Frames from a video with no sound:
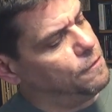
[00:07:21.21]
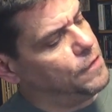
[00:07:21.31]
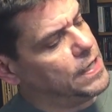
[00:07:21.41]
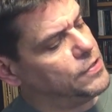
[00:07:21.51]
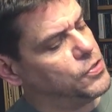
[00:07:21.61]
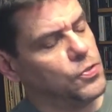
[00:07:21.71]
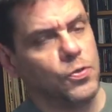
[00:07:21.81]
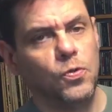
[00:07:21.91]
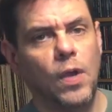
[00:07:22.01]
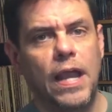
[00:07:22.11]
written
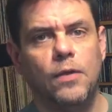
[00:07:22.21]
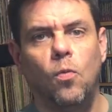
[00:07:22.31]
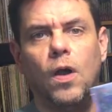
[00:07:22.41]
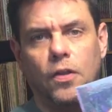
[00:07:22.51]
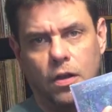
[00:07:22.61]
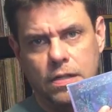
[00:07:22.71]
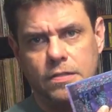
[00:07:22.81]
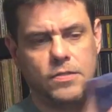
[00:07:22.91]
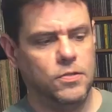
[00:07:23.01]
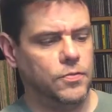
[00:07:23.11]
V281
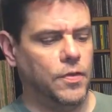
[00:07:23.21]
on it.